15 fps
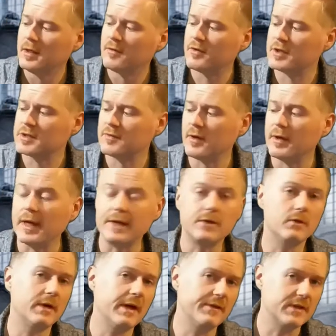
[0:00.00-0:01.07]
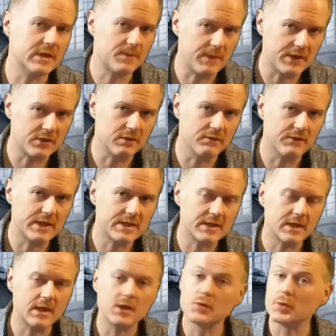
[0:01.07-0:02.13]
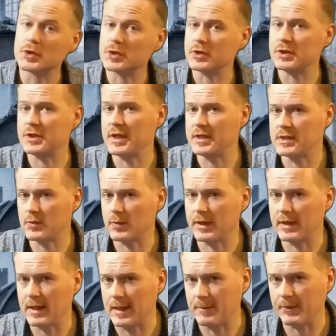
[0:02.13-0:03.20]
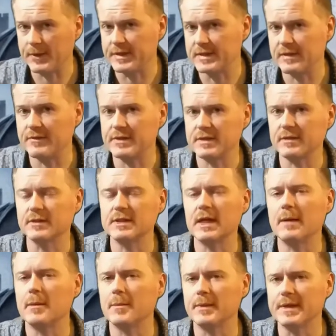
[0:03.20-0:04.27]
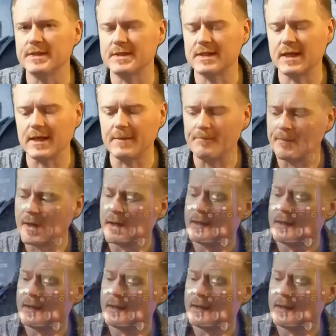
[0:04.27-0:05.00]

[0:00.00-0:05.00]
First of all, I don't have the special investigators, which is going to change the way the game plays every single time it plays the game,